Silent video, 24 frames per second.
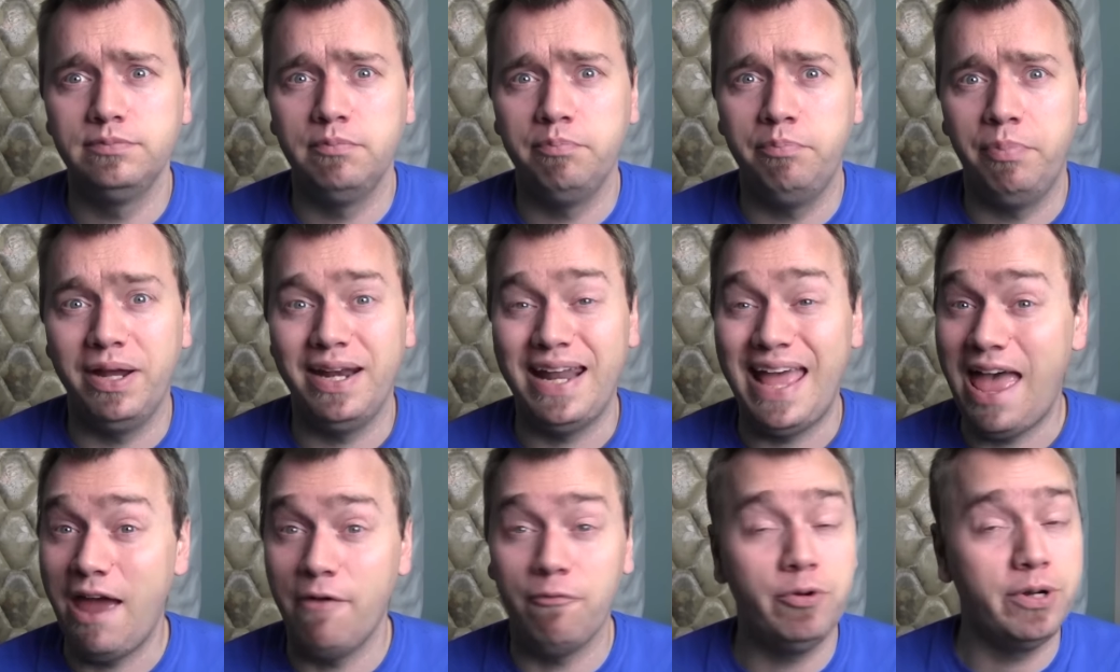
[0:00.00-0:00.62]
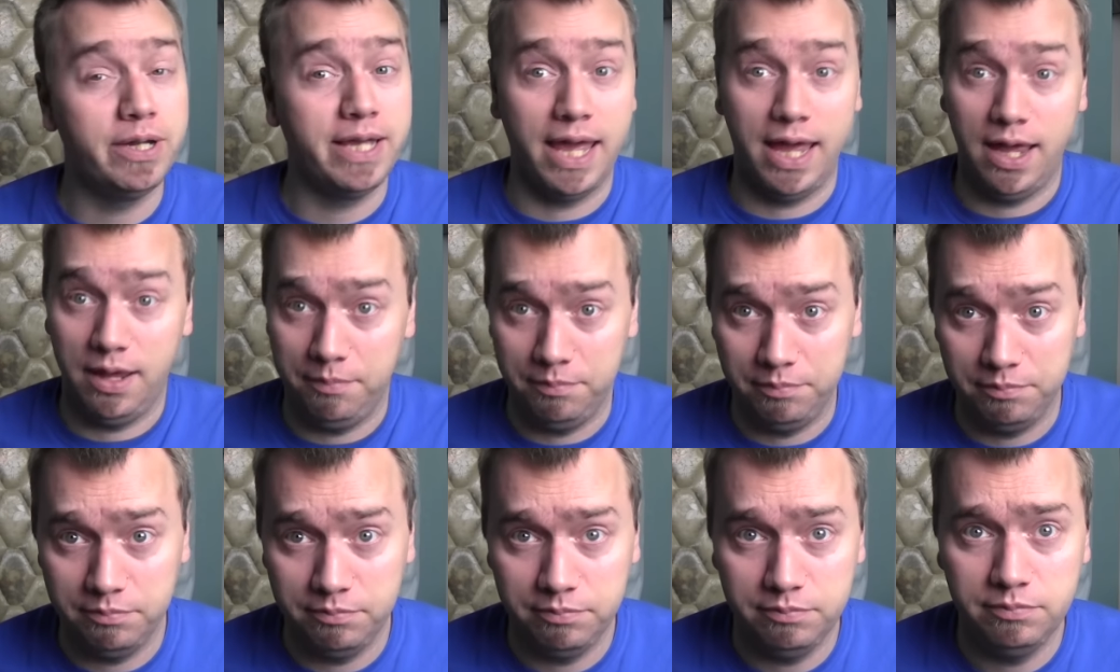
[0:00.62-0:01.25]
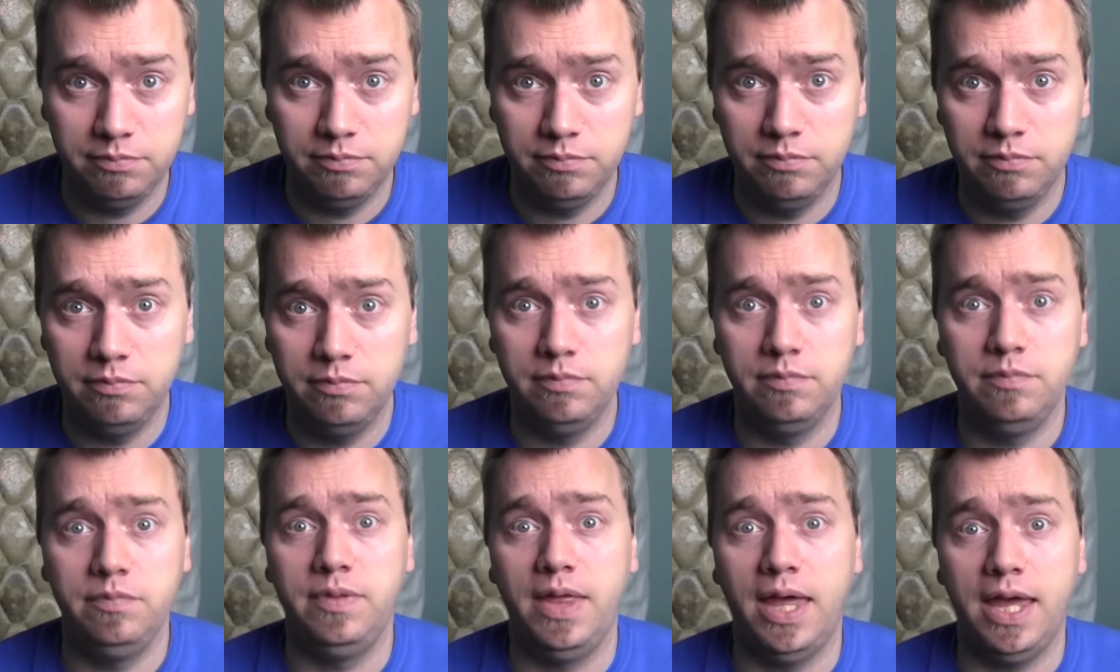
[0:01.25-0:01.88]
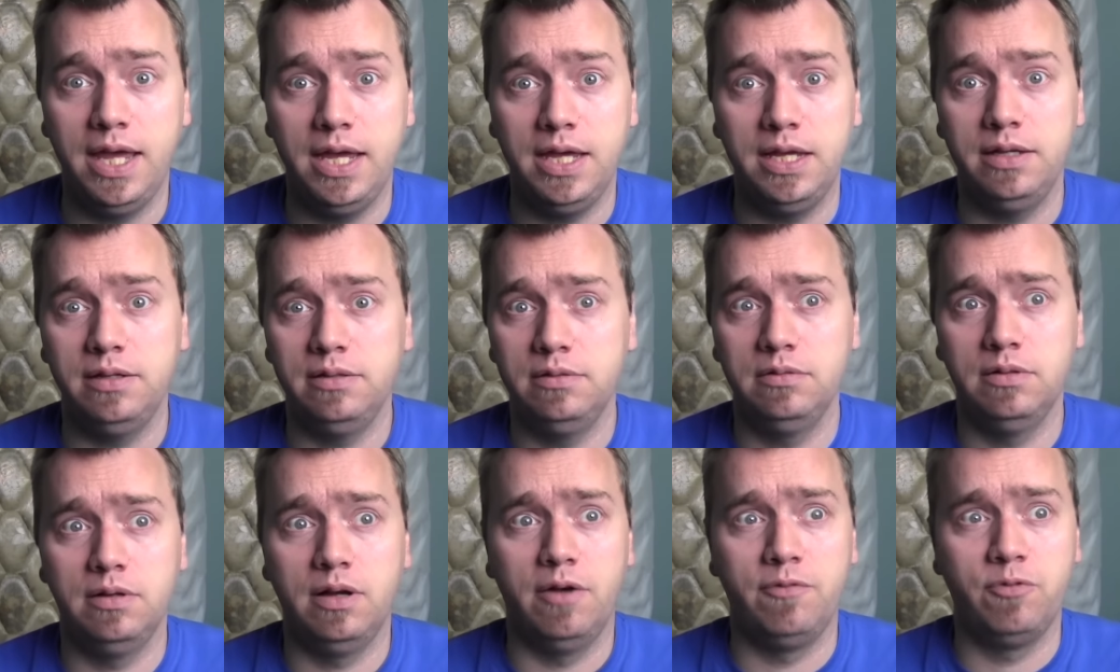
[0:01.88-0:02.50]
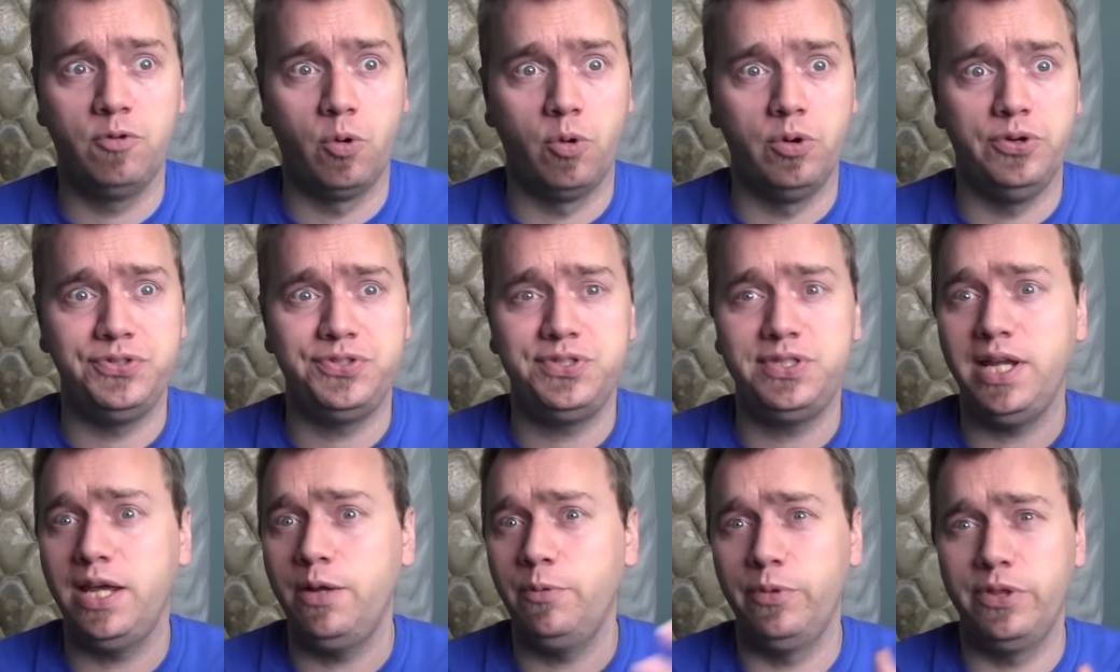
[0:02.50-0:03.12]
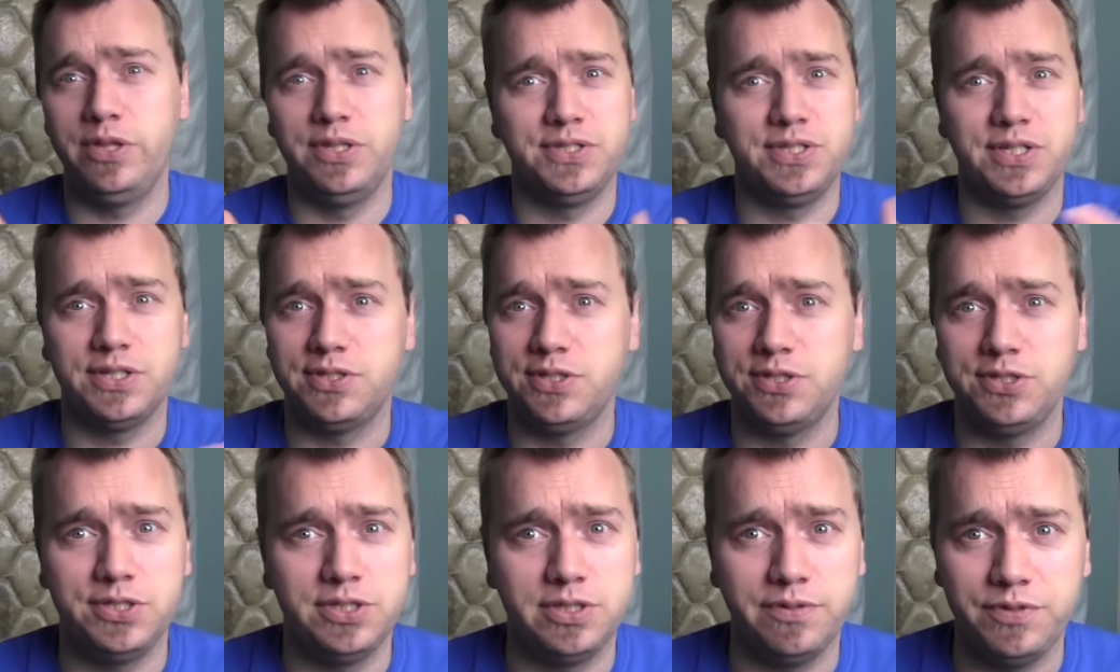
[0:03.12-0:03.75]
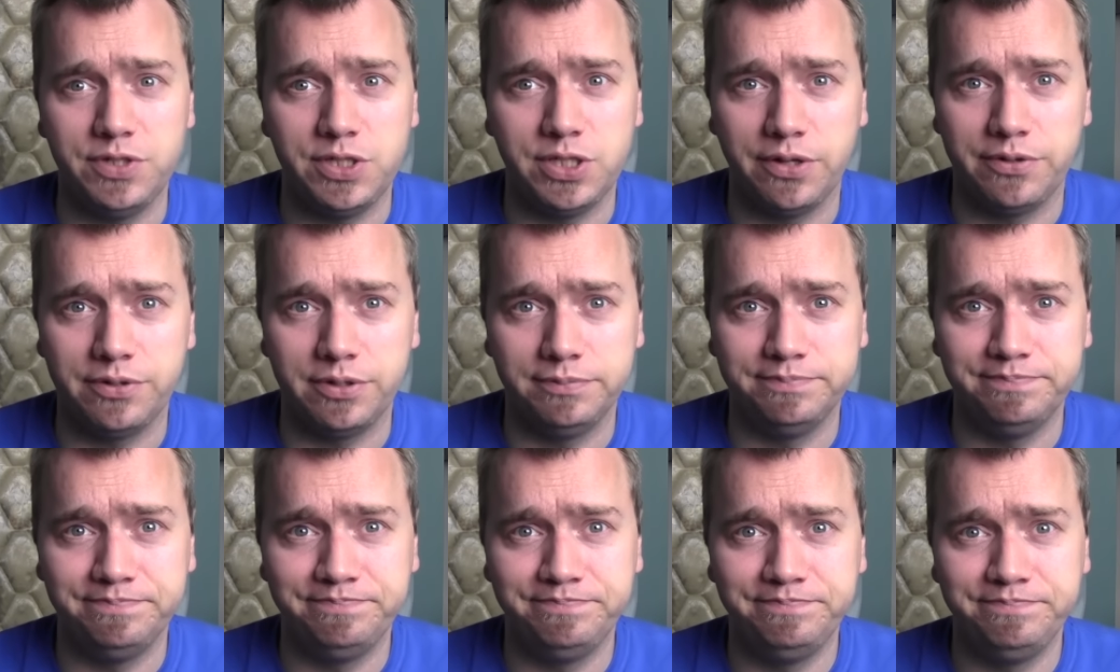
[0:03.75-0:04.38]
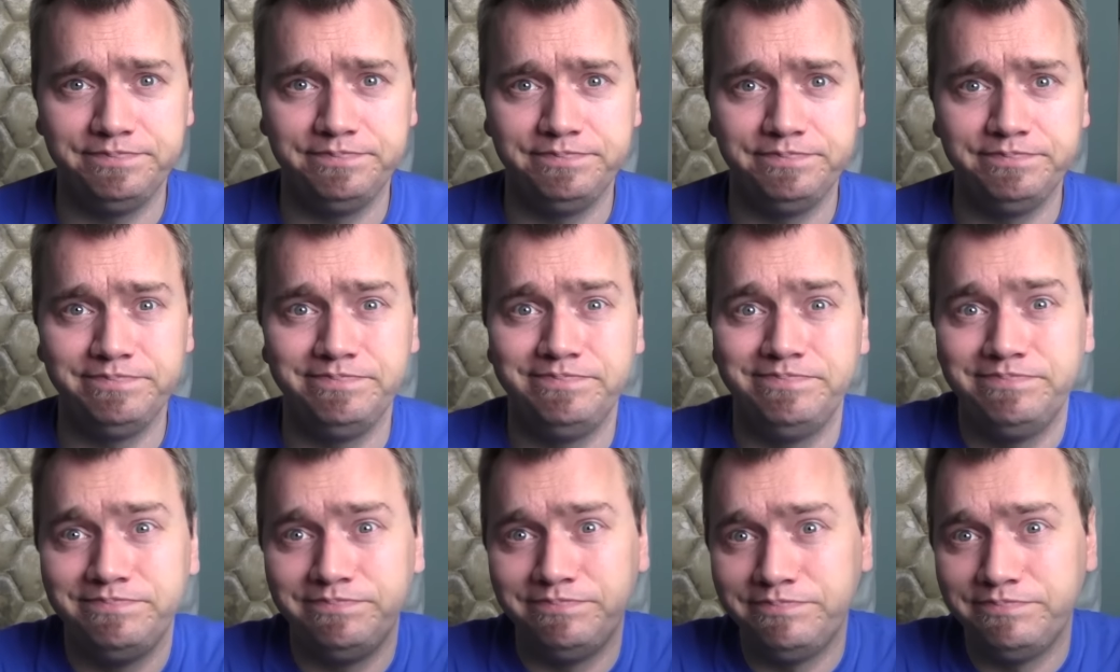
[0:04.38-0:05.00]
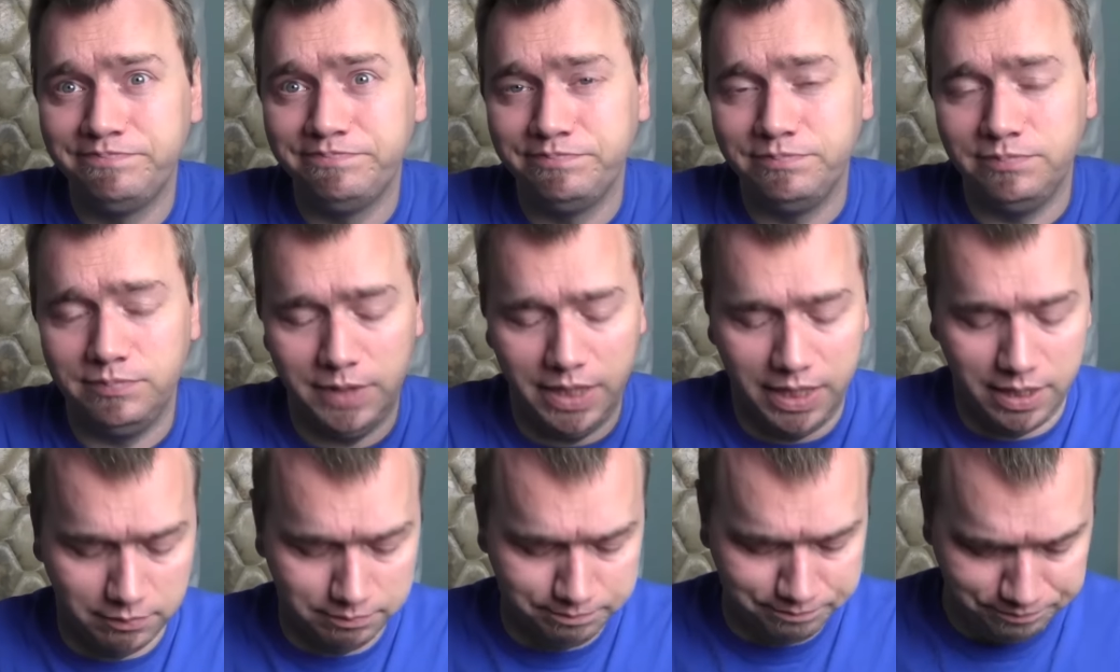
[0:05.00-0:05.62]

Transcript: But every game, they, of course, stayed within 6 inches of each other. Yeah.